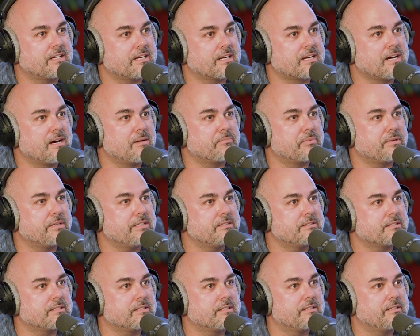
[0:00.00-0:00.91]
kind of
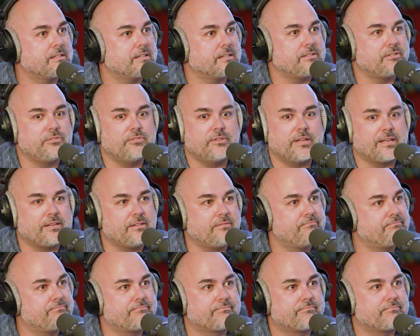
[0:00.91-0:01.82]
companies and and and
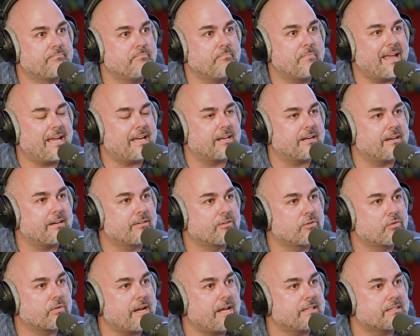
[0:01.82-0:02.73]
man
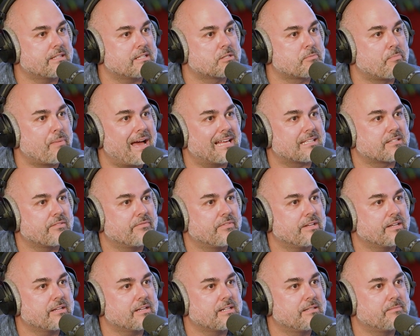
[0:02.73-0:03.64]
create kind of this a, passive
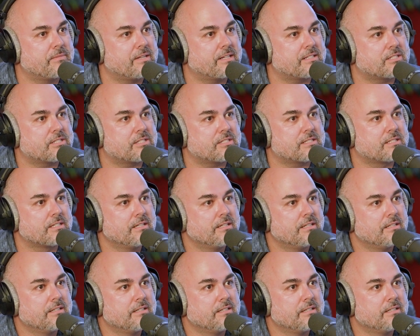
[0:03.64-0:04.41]
income that's just